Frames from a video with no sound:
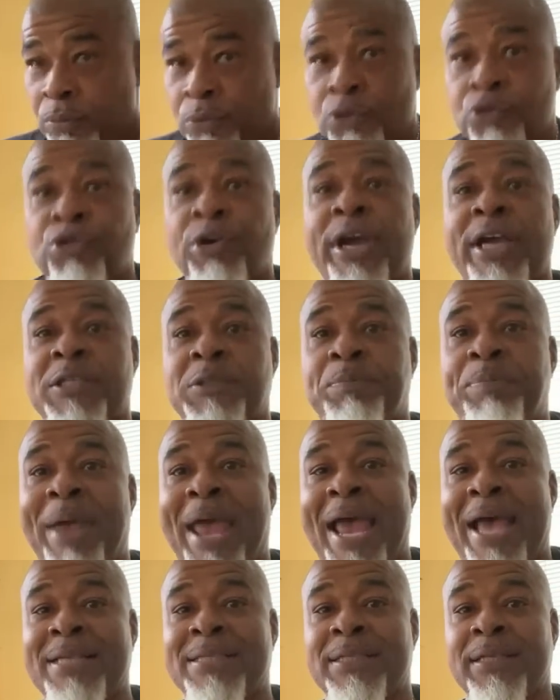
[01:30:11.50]

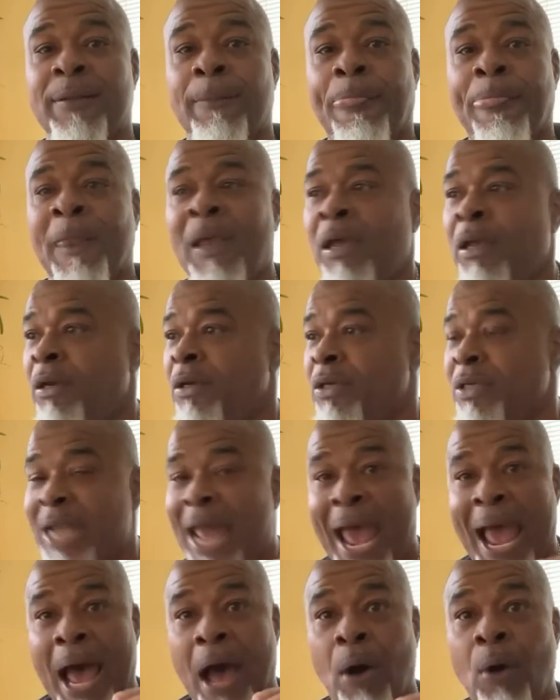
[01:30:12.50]
trespassing.
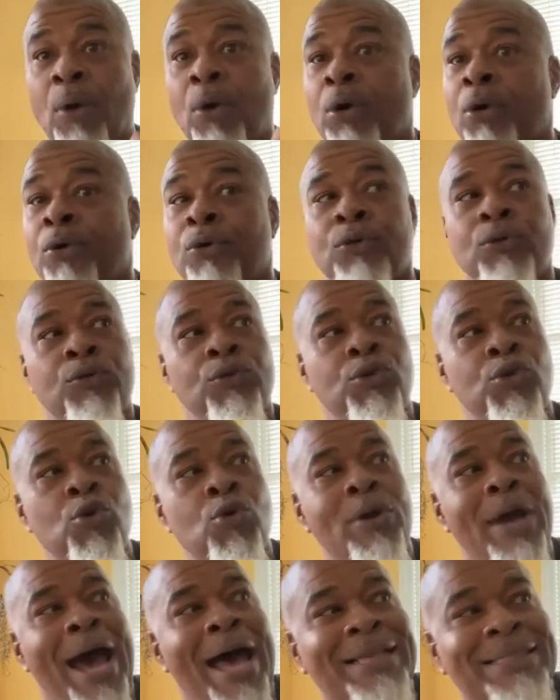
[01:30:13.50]
Now
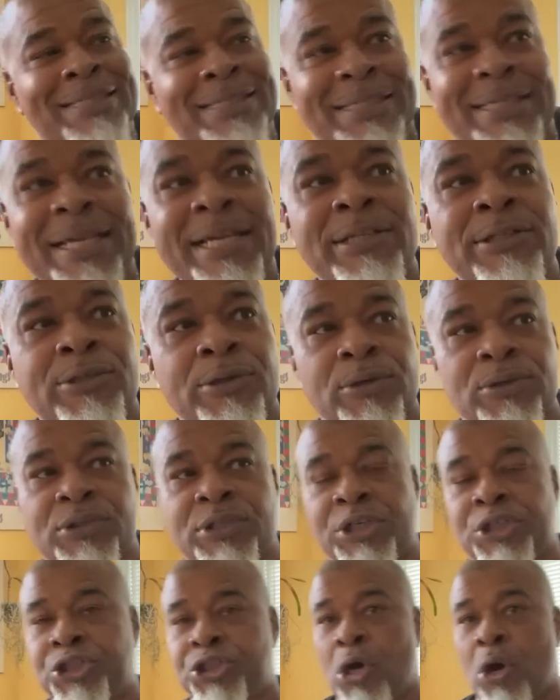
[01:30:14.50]
you got sensors
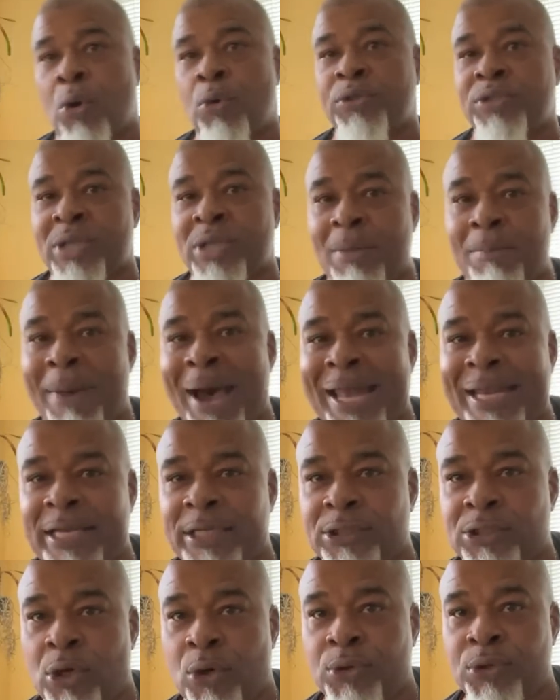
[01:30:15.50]
to show somebody
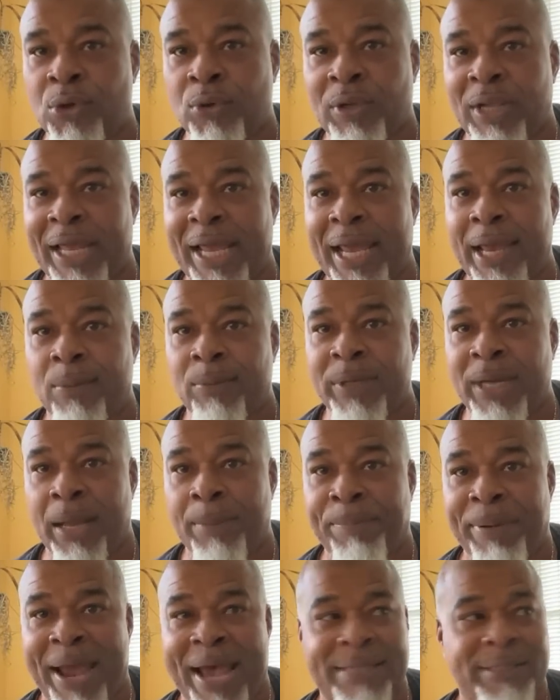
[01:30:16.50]
is on your land when they
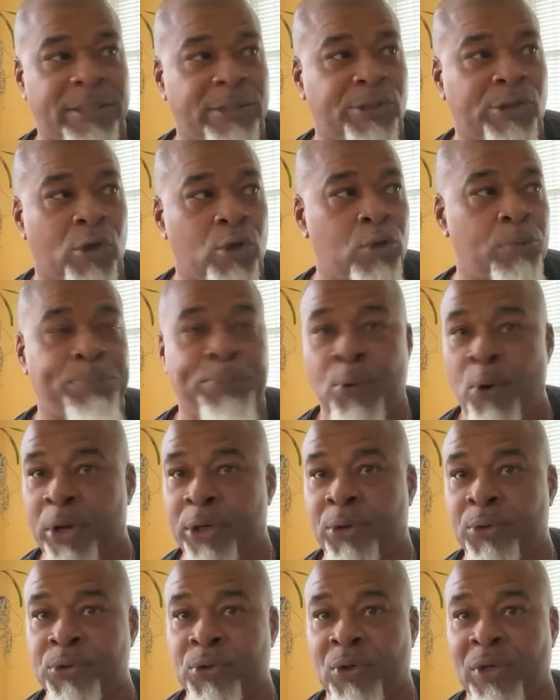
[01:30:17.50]
pass a certain point
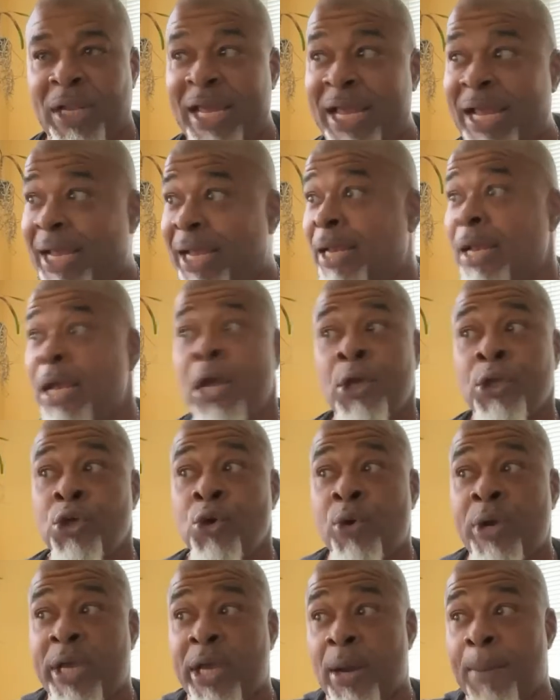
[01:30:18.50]
on your land.
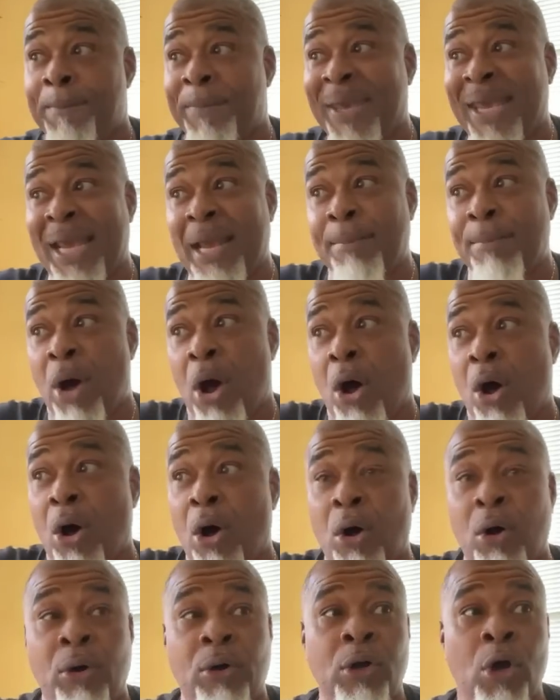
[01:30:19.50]
You hear bing
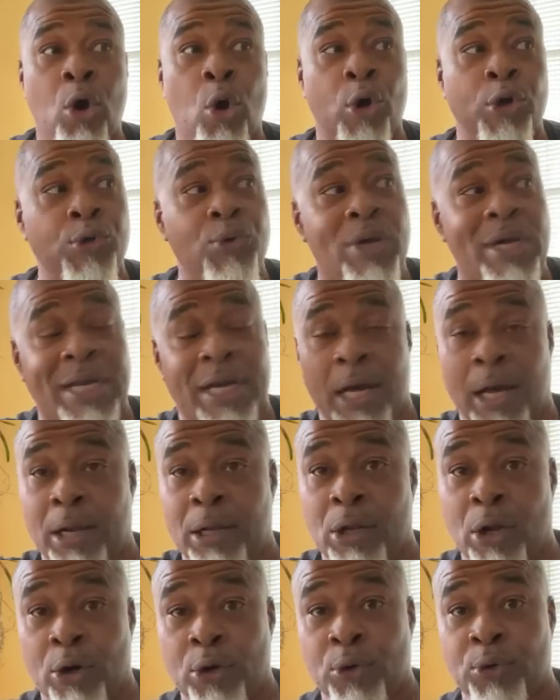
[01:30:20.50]
bong, or you get an
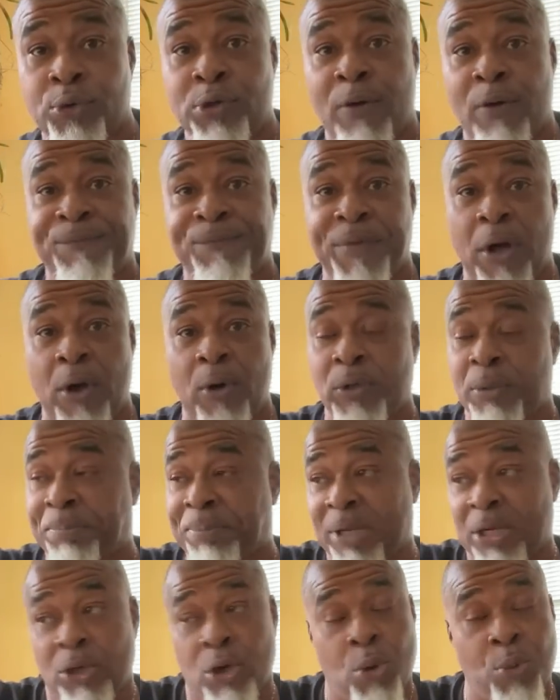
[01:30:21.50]
alert on your phone,
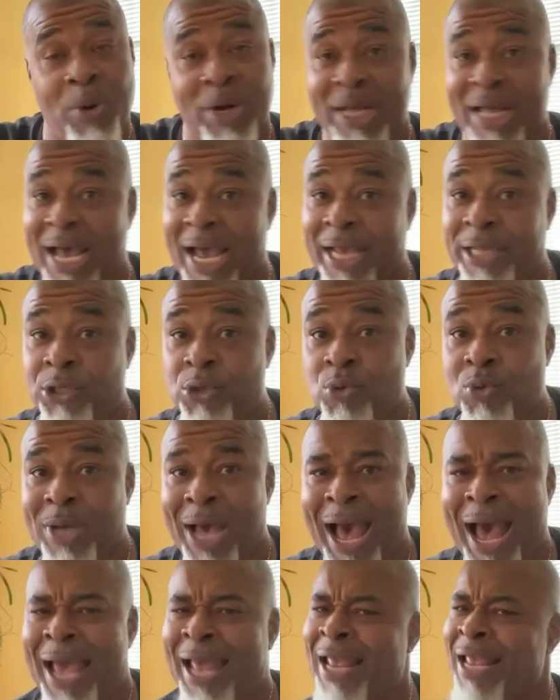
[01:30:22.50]
depending on what kind you
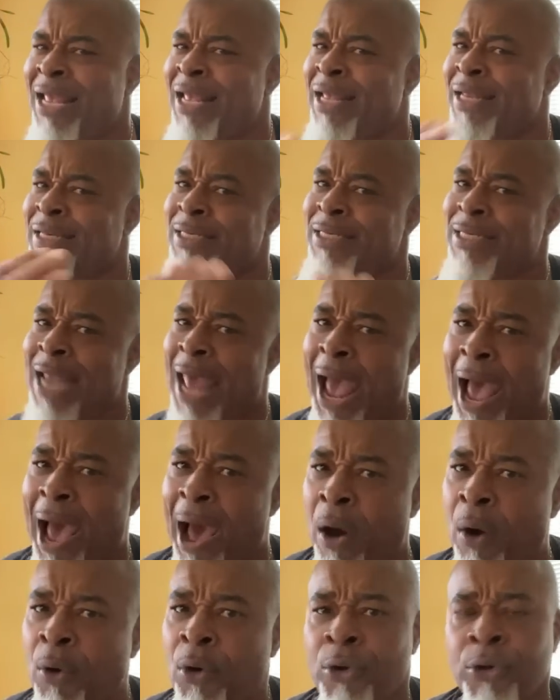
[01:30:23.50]
got.
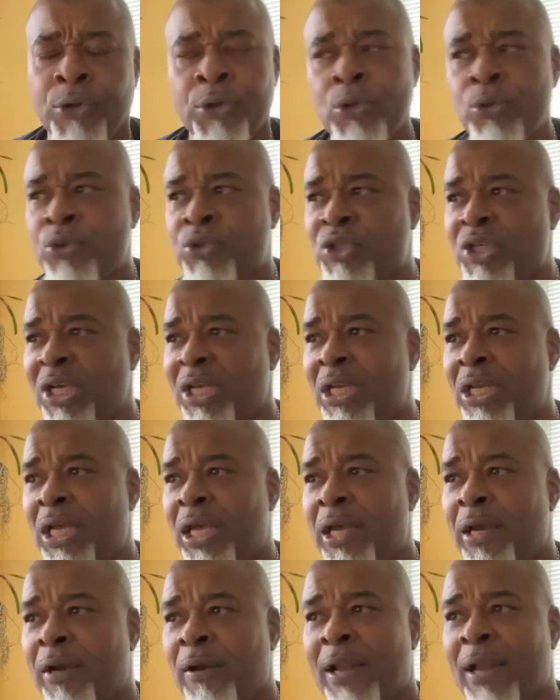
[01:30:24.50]
Now you sitting
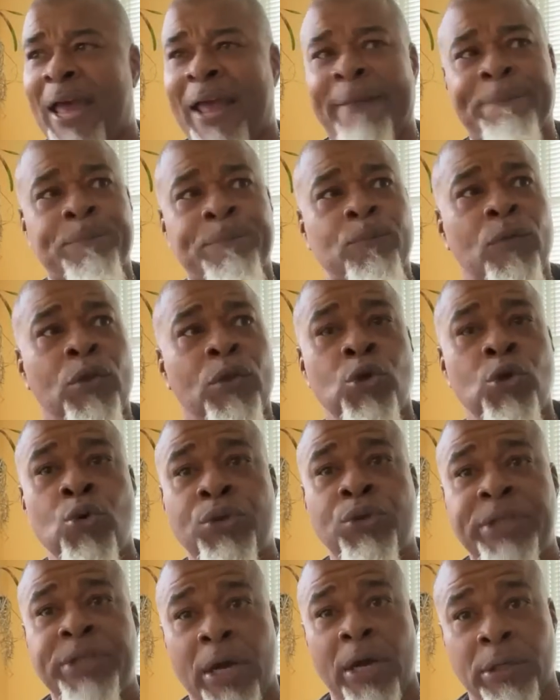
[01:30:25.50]
here like you
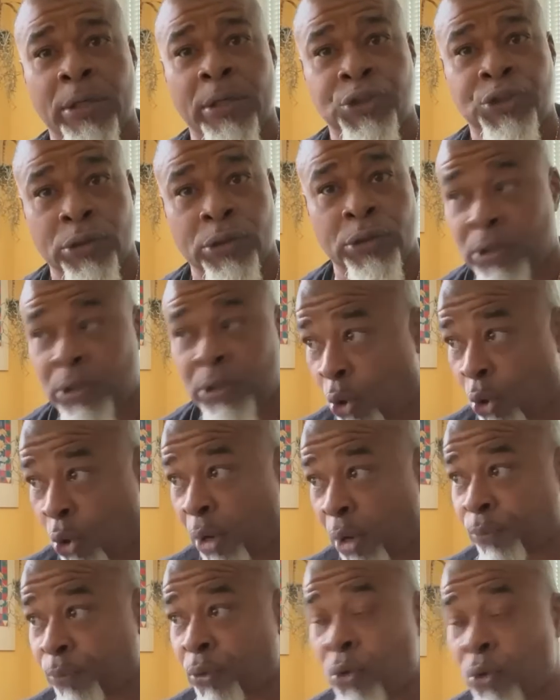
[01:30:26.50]
tell the, the
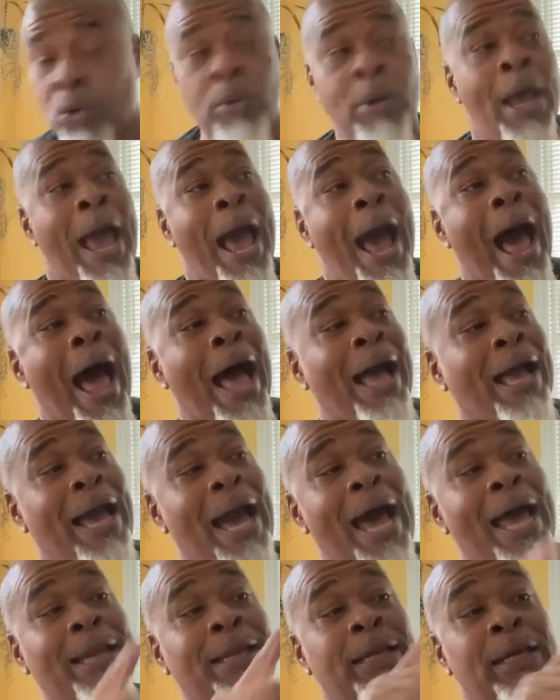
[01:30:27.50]
courtroom, I
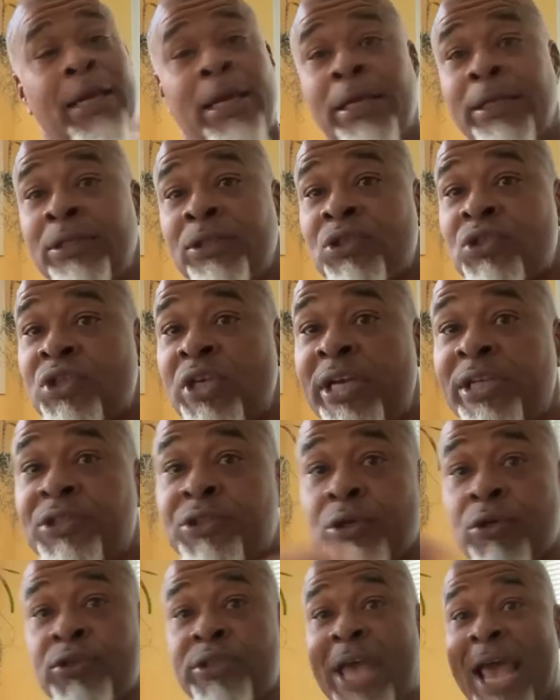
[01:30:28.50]
got
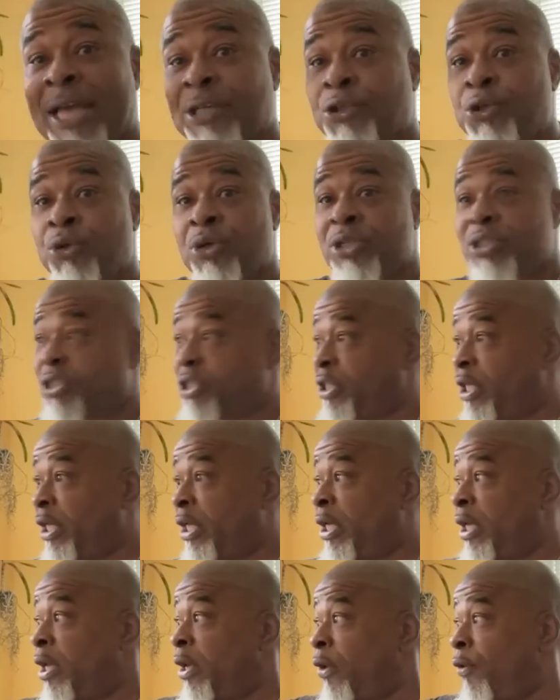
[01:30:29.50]
sensors, as you can
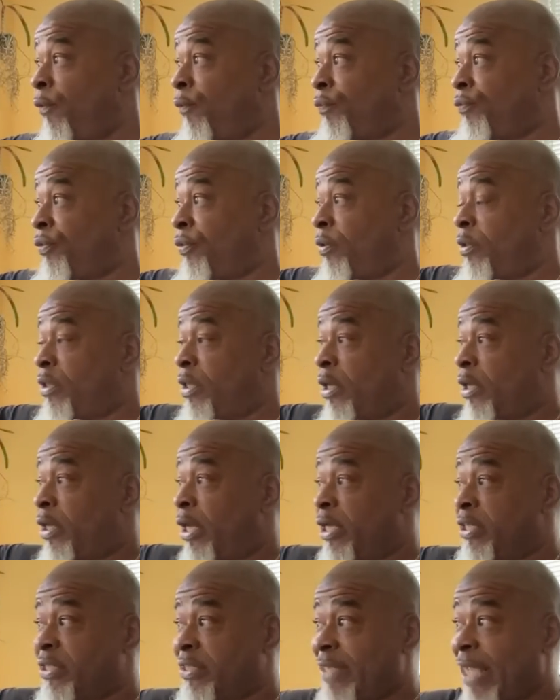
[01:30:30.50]
see,
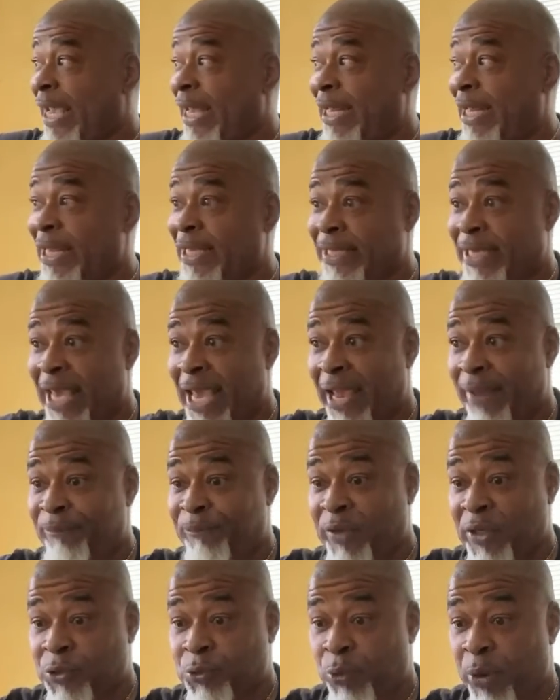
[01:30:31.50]
the assailant came
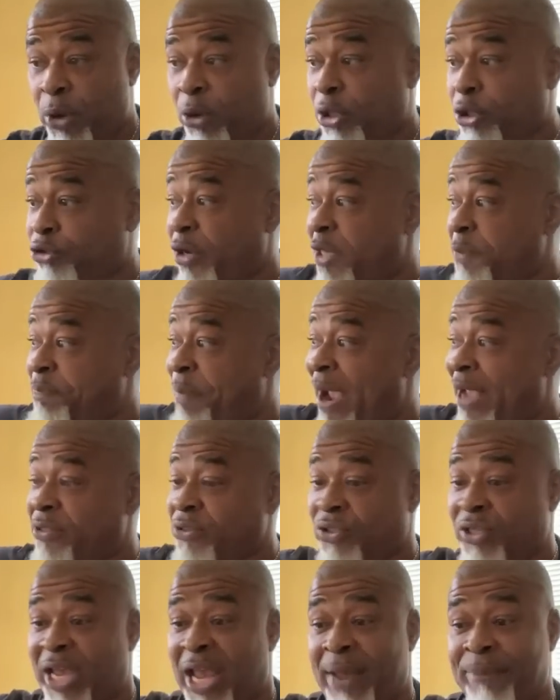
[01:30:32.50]
this way or the
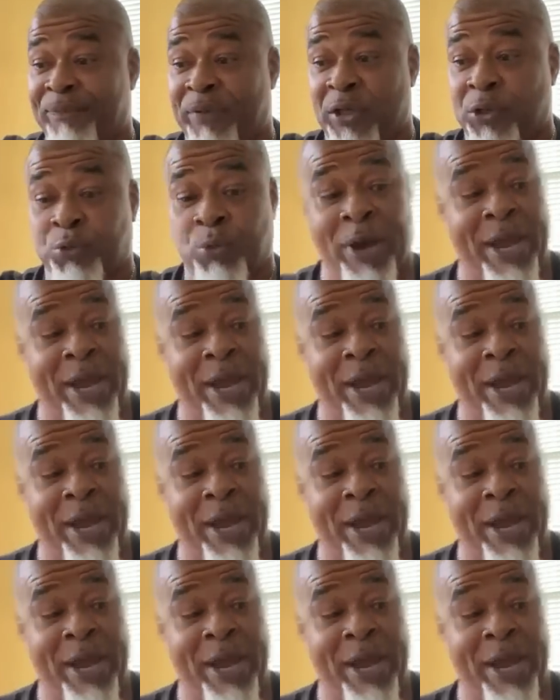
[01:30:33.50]
trespasser came this